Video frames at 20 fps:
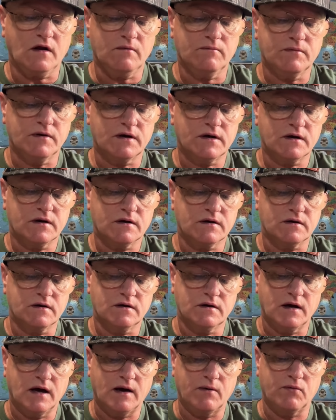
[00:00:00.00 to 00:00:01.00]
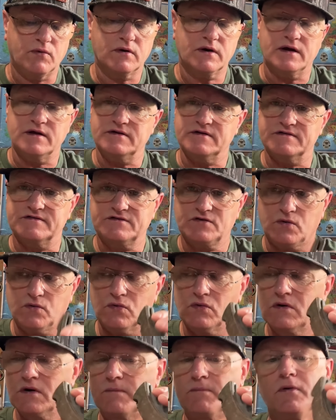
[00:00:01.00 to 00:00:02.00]
but I will get this
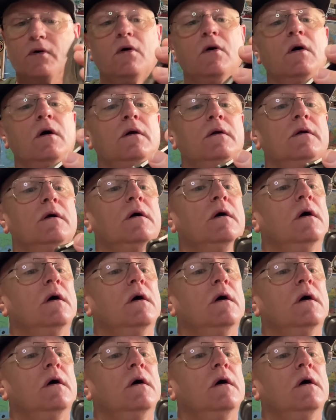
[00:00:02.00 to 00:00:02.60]
torn apart.